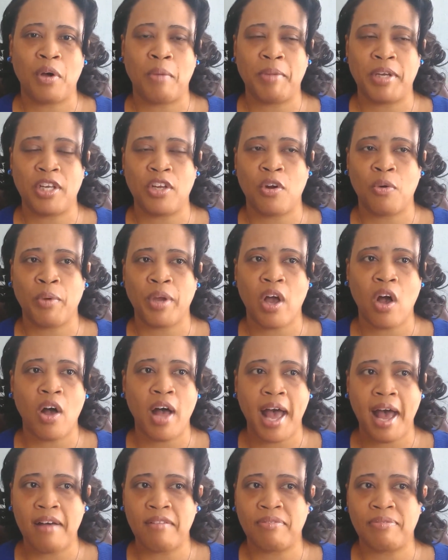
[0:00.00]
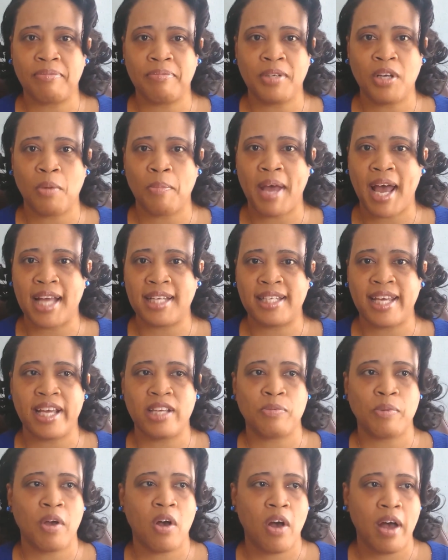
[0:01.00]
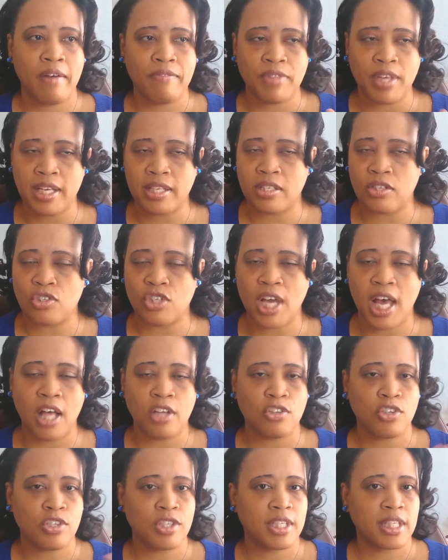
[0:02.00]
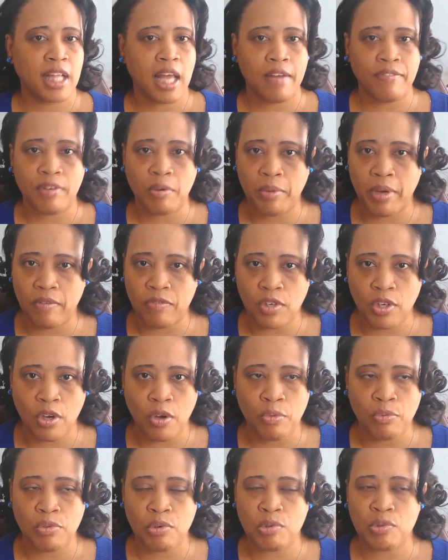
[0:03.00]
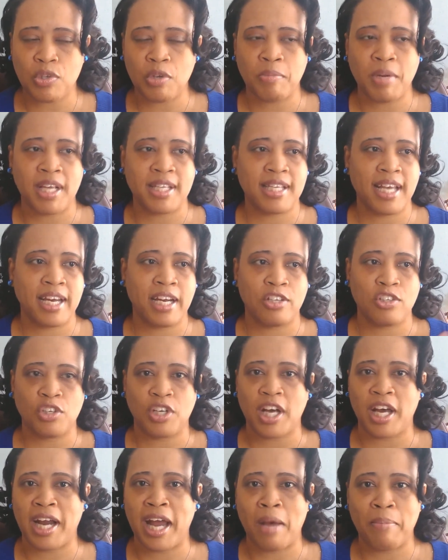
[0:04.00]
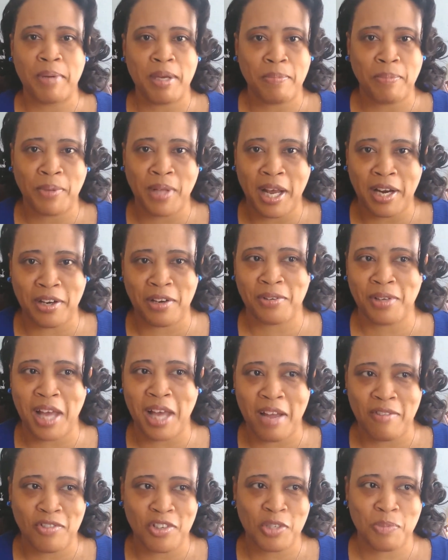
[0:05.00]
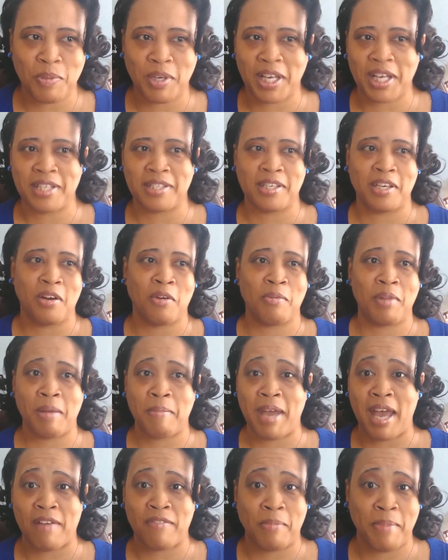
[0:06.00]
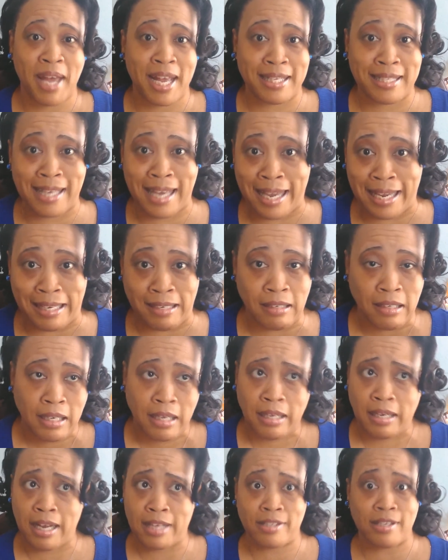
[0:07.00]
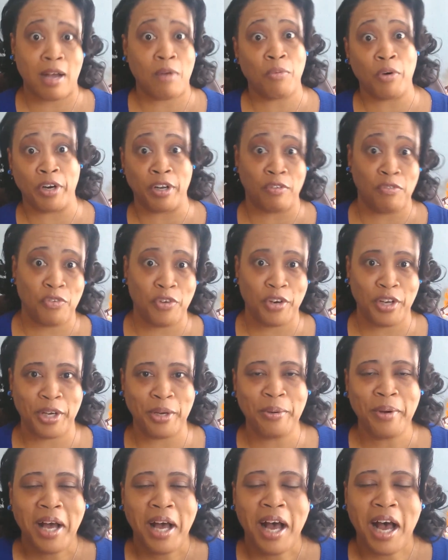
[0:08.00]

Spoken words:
I mean, we all have, bad days. We all have things and challenges in life that we have to go through. So I'm not saying that you cut out people out of your life just because, they may have a bad day and that's not working for you.